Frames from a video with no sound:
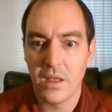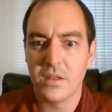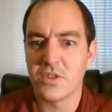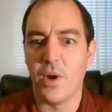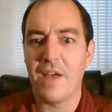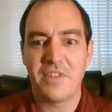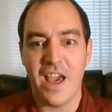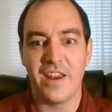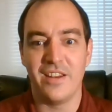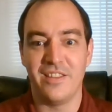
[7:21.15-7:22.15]
So I have to
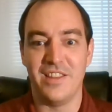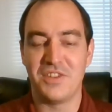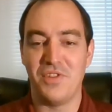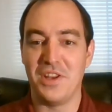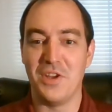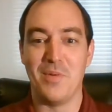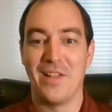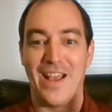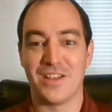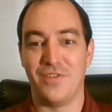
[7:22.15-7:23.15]
edit this video, my
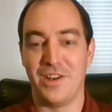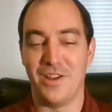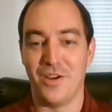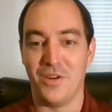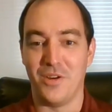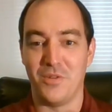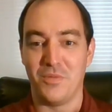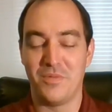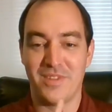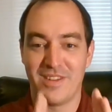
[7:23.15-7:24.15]
last
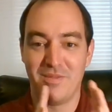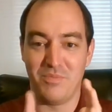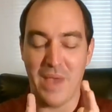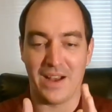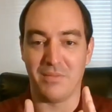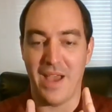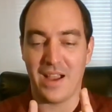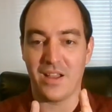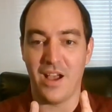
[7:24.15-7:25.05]
video, back to back.